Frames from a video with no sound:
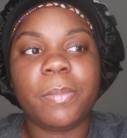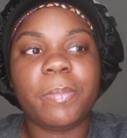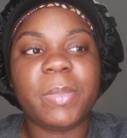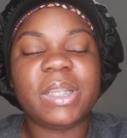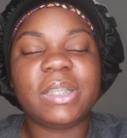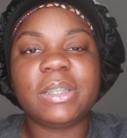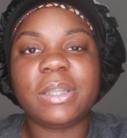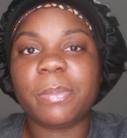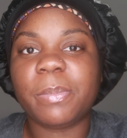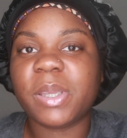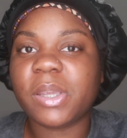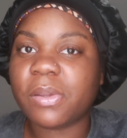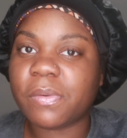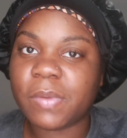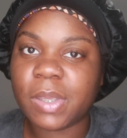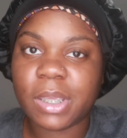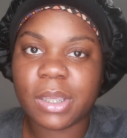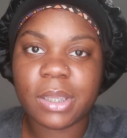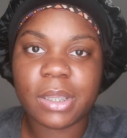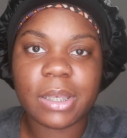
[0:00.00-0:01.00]
missed a
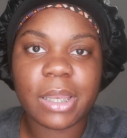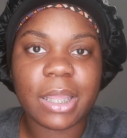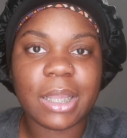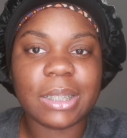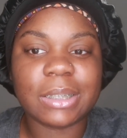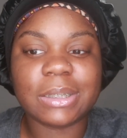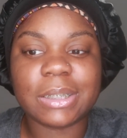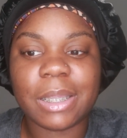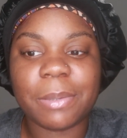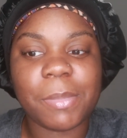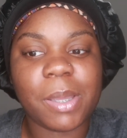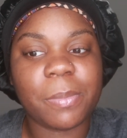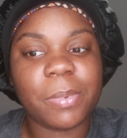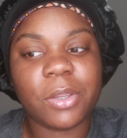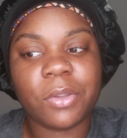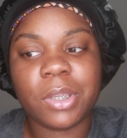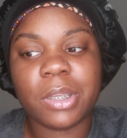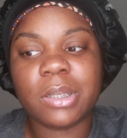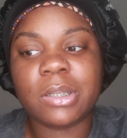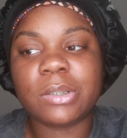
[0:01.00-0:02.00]
period like i said my
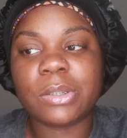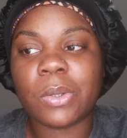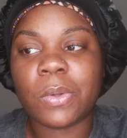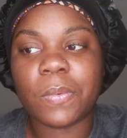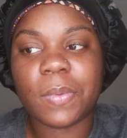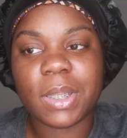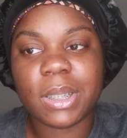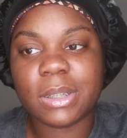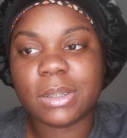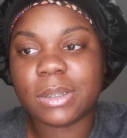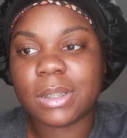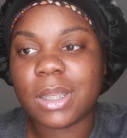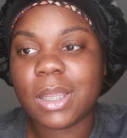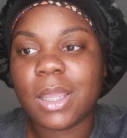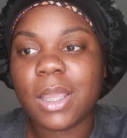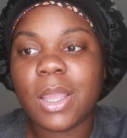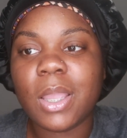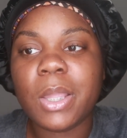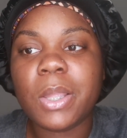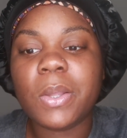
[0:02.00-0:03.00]
period was always
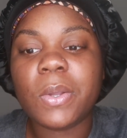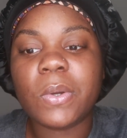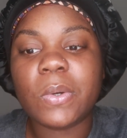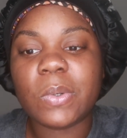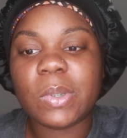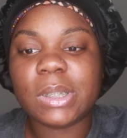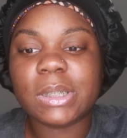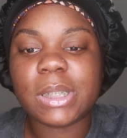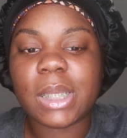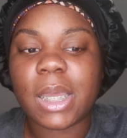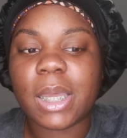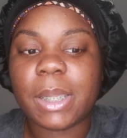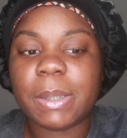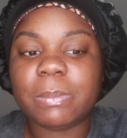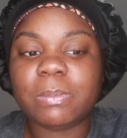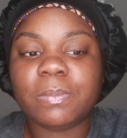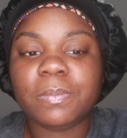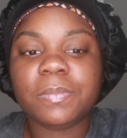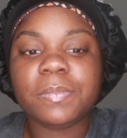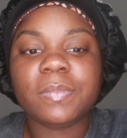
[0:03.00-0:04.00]
on
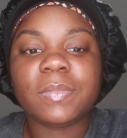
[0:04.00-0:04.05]
time